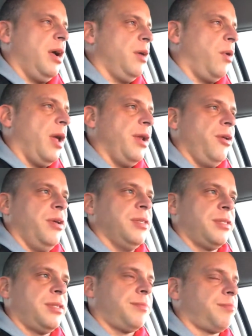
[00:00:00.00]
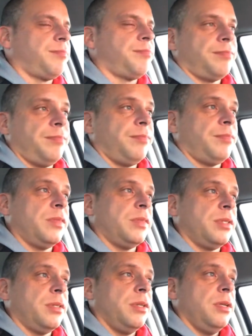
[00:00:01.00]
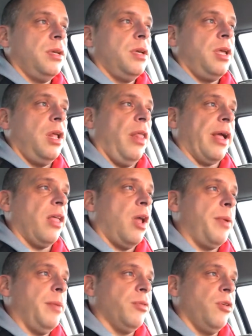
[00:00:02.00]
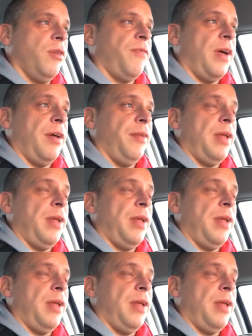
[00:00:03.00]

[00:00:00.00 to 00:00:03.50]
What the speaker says: What I do is, like a lot of people do, if I